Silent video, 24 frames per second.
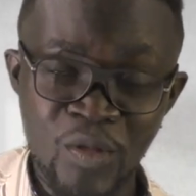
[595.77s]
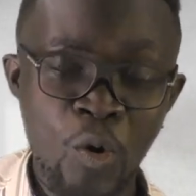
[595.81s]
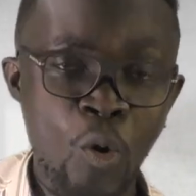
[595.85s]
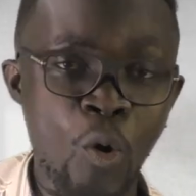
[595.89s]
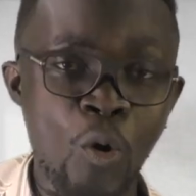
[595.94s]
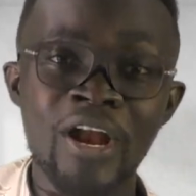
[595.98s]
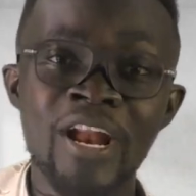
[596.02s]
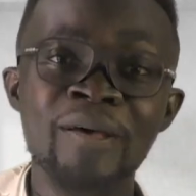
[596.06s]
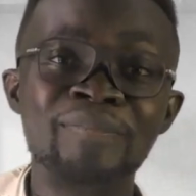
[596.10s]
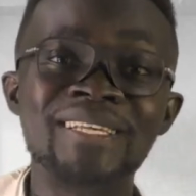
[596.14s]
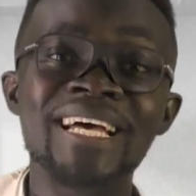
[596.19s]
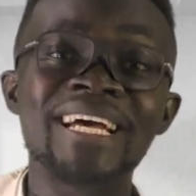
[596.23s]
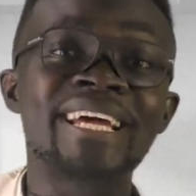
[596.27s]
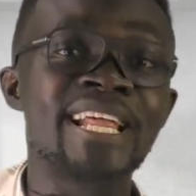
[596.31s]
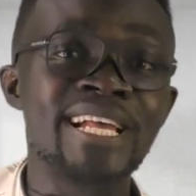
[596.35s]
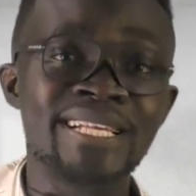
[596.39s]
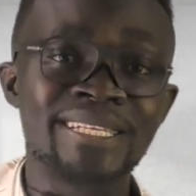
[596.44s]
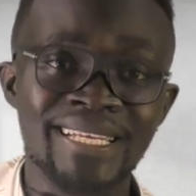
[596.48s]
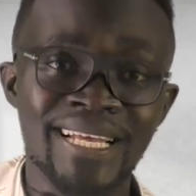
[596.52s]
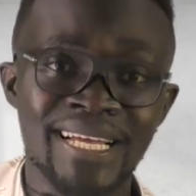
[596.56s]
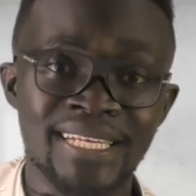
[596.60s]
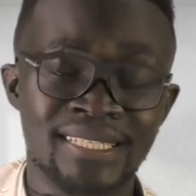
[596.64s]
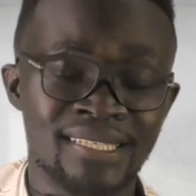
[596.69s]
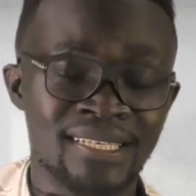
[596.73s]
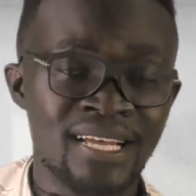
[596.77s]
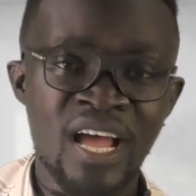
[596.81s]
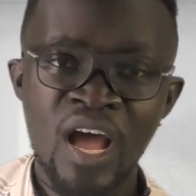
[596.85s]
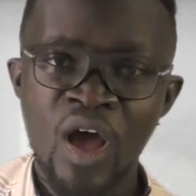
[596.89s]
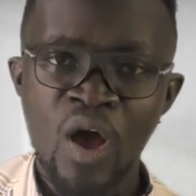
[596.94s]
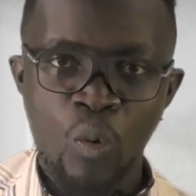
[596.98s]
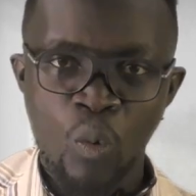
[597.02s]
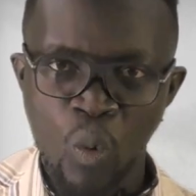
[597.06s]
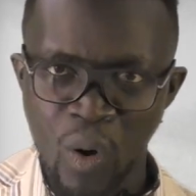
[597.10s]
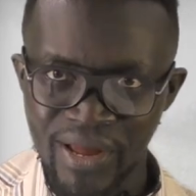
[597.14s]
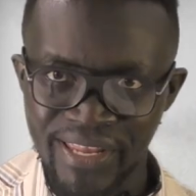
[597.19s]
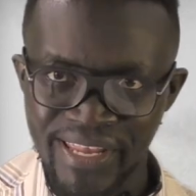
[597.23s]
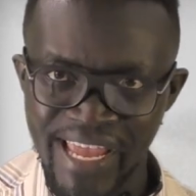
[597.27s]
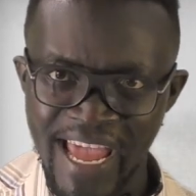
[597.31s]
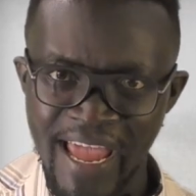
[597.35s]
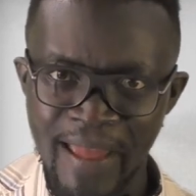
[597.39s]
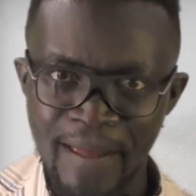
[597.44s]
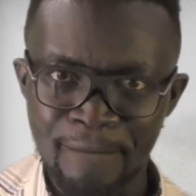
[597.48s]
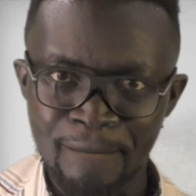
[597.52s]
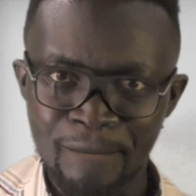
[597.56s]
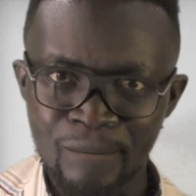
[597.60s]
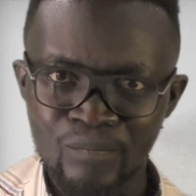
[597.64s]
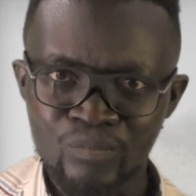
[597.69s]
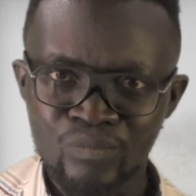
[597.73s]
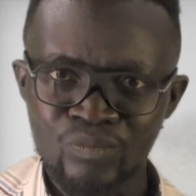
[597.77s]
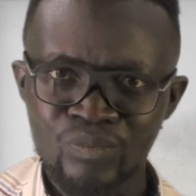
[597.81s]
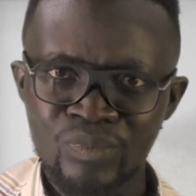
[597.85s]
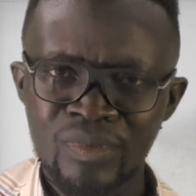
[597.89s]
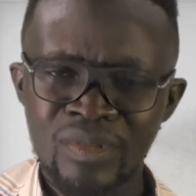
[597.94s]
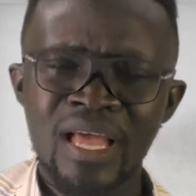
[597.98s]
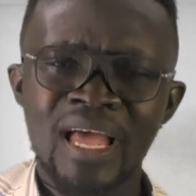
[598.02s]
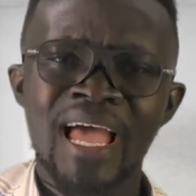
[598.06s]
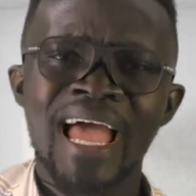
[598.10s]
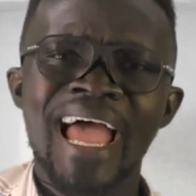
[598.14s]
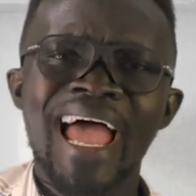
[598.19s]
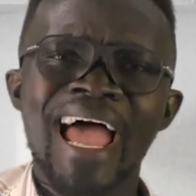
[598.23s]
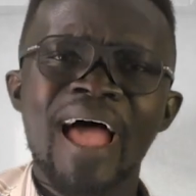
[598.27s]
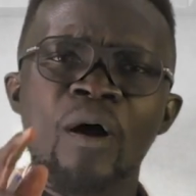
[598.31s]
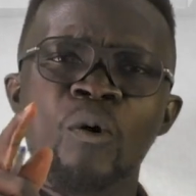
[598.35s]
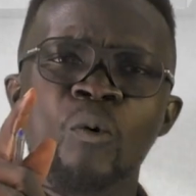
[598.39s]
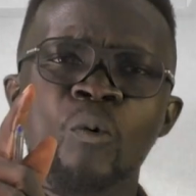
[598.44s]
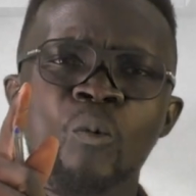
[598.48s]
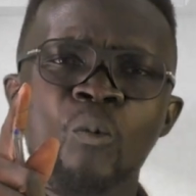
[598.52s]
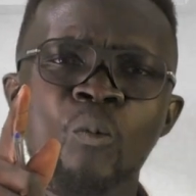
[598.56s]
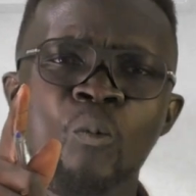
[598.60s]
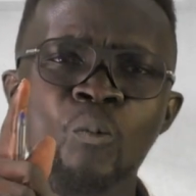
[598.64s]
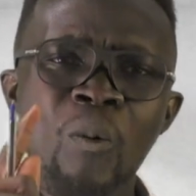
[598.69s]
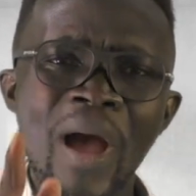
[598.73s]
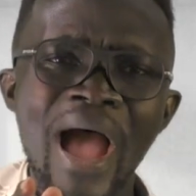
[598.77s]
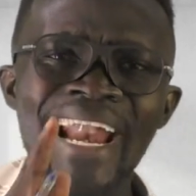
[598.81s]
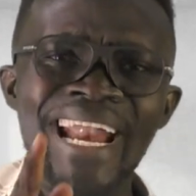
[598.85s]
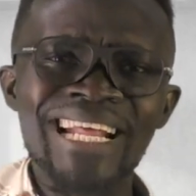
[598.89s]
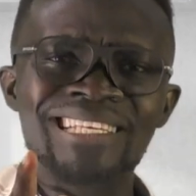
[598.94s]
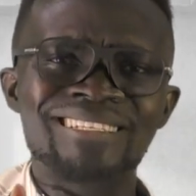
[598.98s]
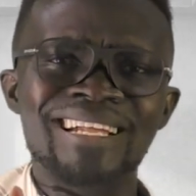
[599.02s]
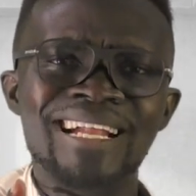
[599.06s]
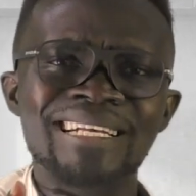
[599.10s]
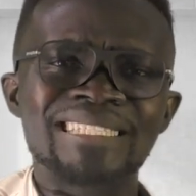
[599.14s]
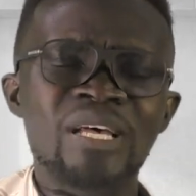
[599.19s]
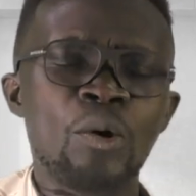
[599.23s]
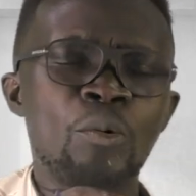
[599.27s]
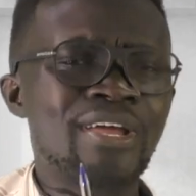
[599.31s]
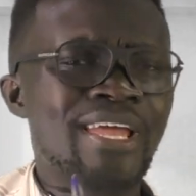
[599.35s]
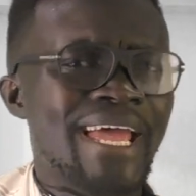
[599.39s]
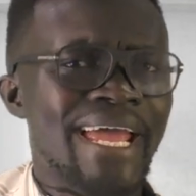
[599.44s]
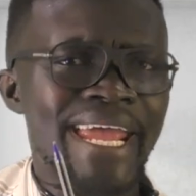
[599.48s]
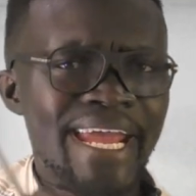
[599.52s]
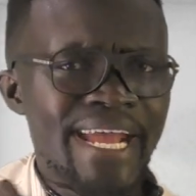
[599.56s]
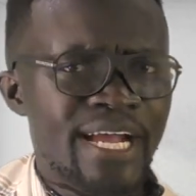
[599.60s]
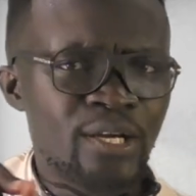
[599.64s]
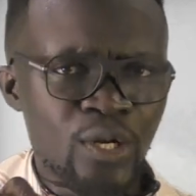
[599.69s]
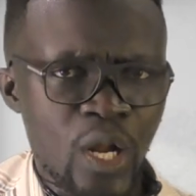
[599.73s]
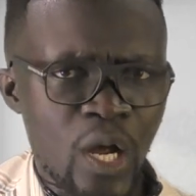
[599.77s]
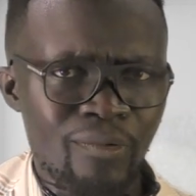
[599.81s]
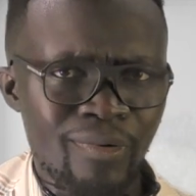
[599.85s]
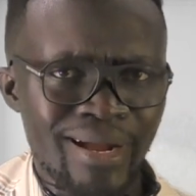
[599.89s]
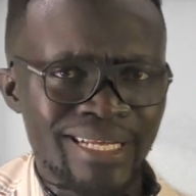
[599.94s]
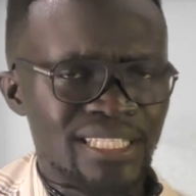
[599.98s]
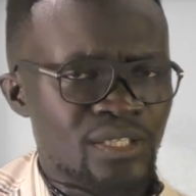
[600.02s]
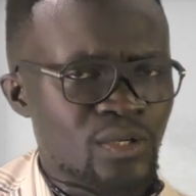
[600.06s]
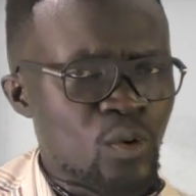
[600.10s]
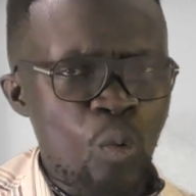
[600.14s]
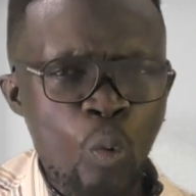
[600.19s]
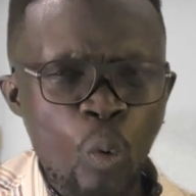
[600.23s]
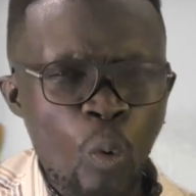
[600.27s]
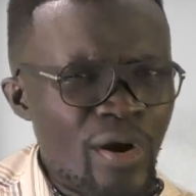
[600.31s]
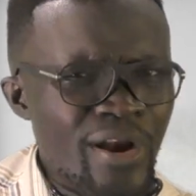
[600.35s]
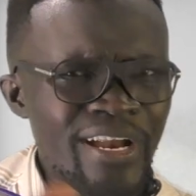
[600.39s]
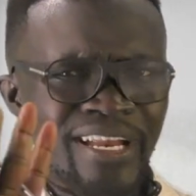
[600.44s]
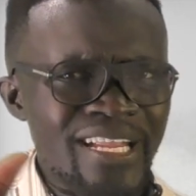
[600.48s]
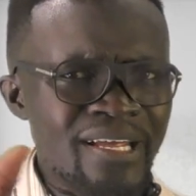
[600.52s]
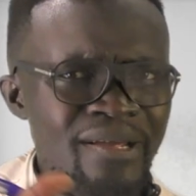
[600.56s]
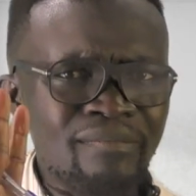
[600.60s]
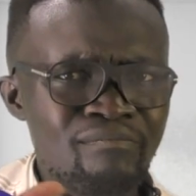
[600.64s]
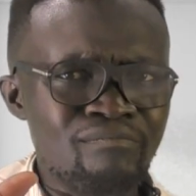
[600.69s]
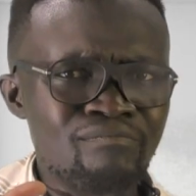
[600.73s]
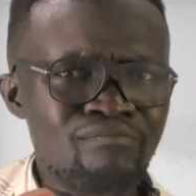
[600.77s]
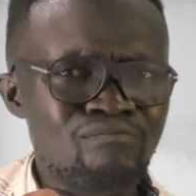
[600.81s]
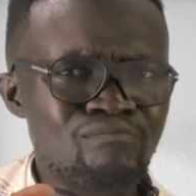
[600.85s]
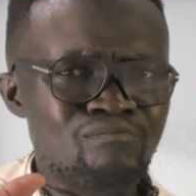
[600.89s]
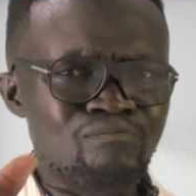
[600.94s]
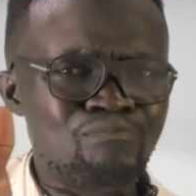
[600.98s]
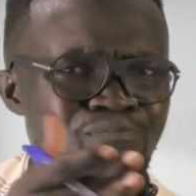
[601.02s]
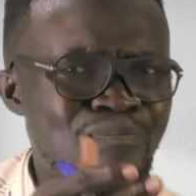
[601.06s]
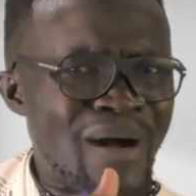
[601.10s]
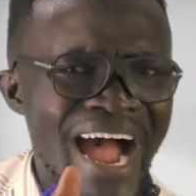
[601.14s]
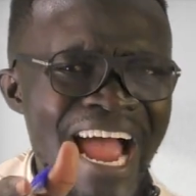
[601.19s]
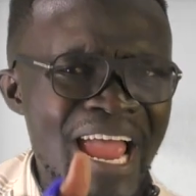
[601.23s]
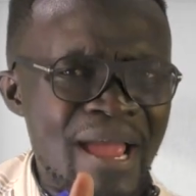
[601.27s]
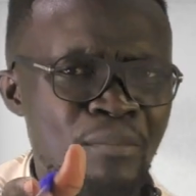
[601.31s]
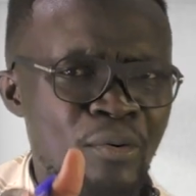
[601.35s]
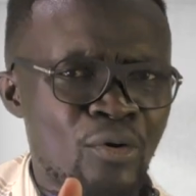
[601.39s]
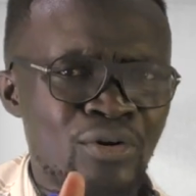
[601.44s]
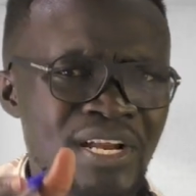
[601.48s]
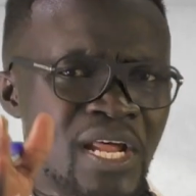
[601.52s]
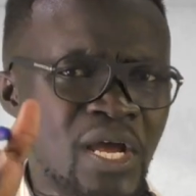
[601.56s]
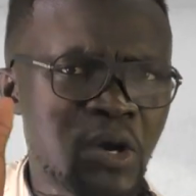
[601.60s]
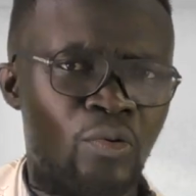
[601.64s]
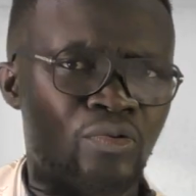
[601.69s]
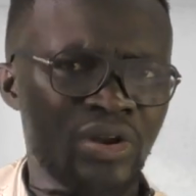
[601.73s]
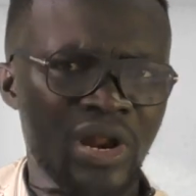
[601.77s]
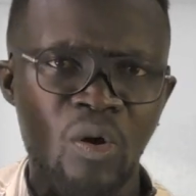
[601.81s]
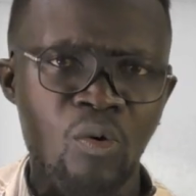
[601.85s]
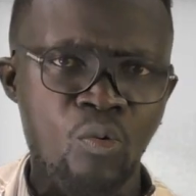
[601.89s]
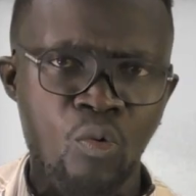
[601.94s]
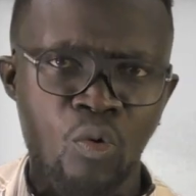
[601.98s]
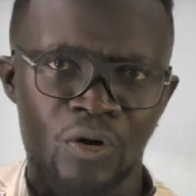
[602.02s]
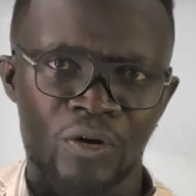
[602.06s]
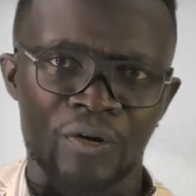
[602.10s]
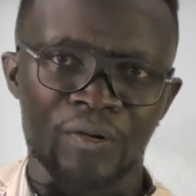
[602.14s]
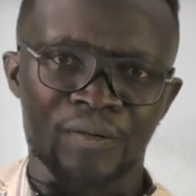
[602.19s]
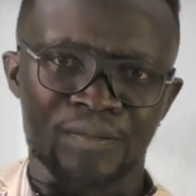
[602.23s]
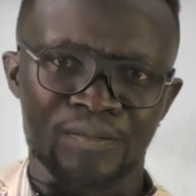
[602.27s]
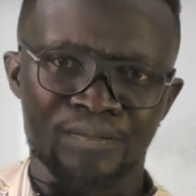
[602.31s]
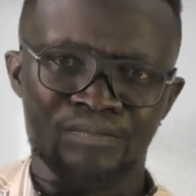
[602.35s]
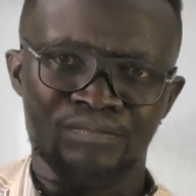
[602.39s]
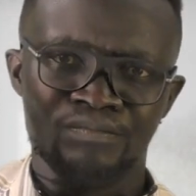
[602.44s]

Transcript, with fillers: When it's a Christians, when you when it says we are ignorant, unim Bible ne ukura wono.